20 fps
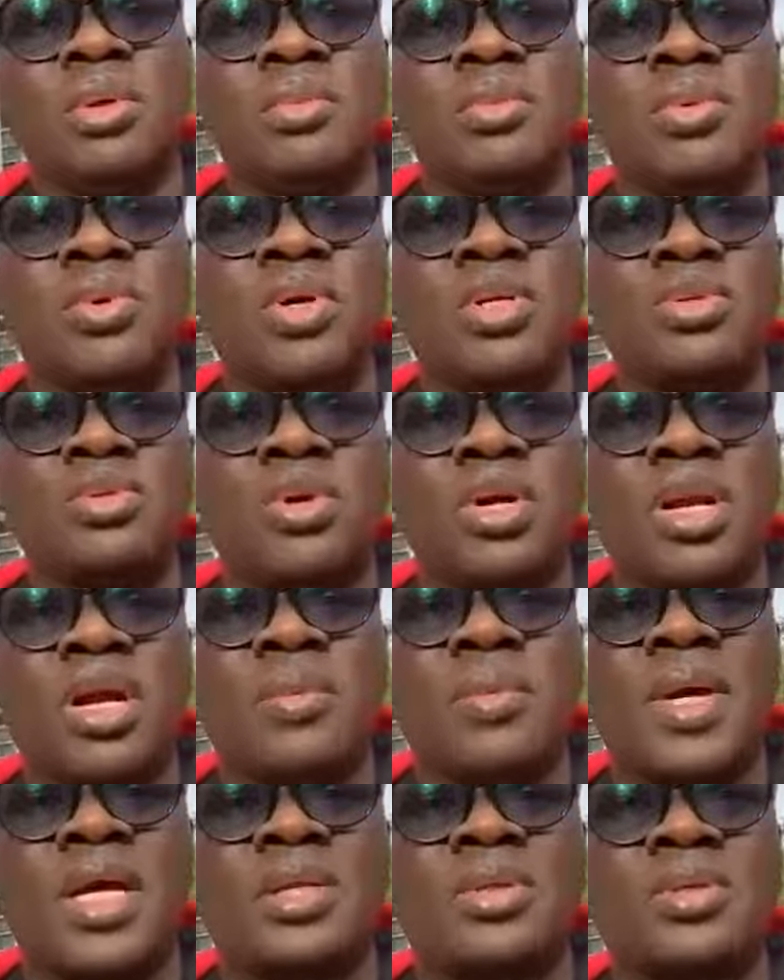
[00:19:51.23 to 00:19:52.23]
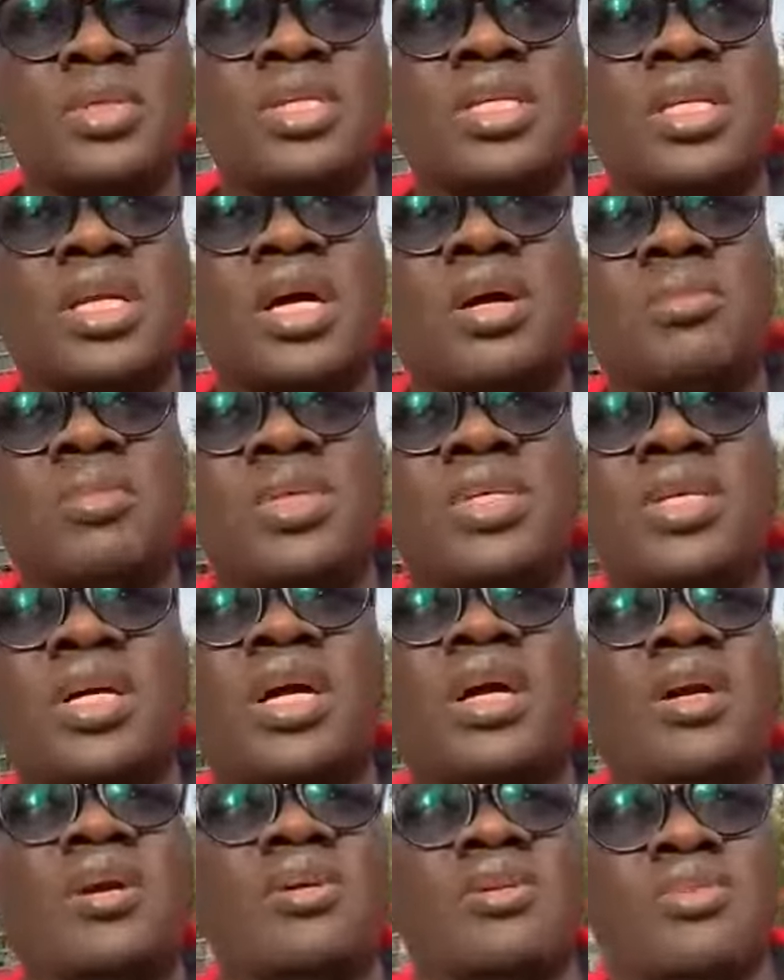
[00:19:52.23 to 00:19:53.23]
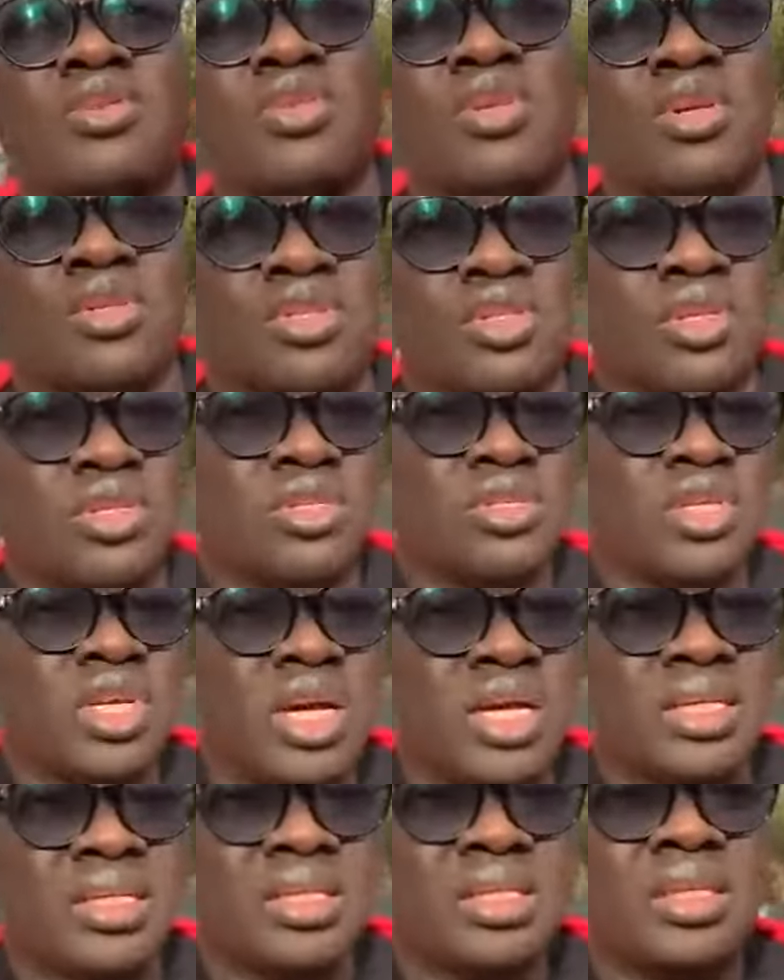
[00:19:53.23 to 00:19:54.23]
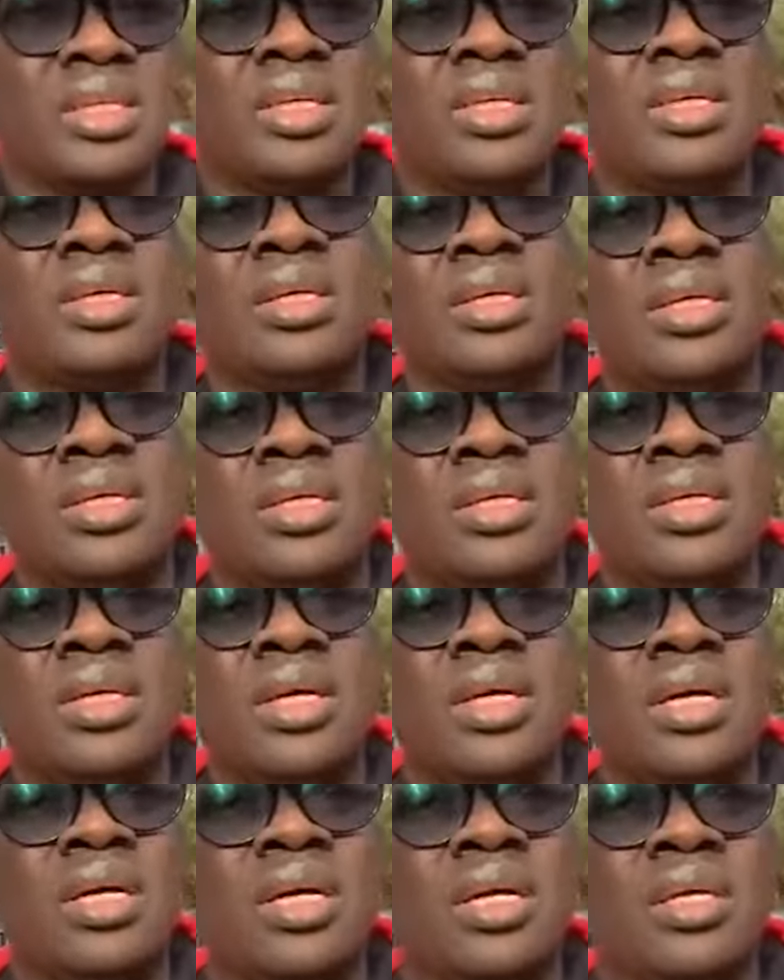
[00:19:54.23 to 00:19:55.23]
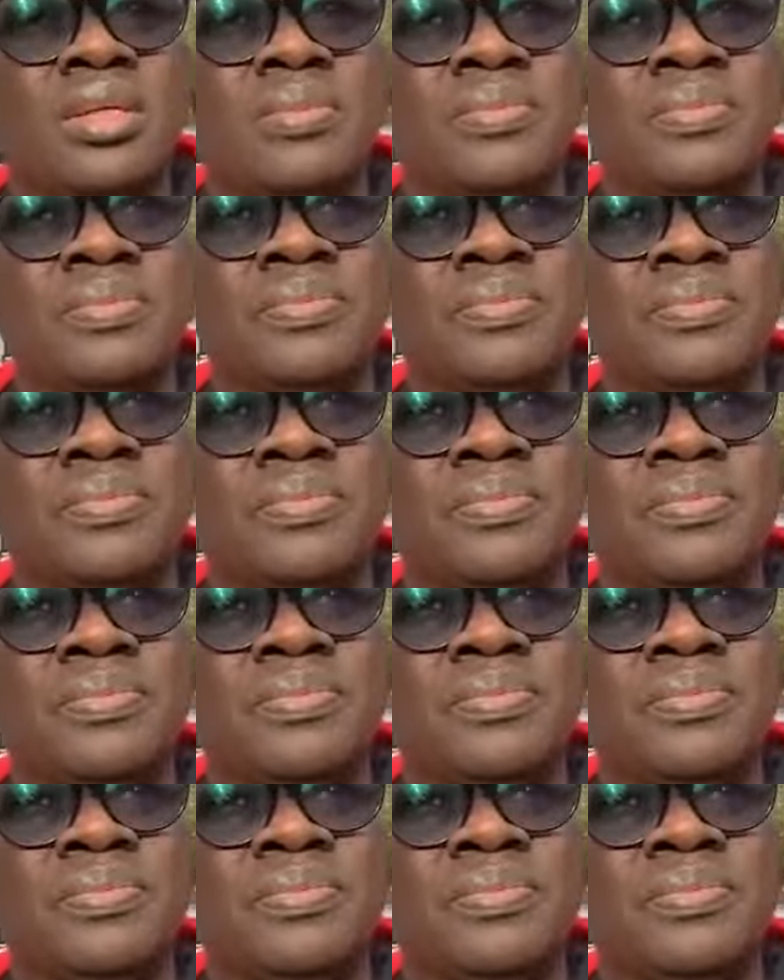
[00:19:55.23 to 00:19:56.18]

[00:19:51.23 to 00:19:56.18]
Okay, well, you may be wondering what am I looking at. I'm looking at a construction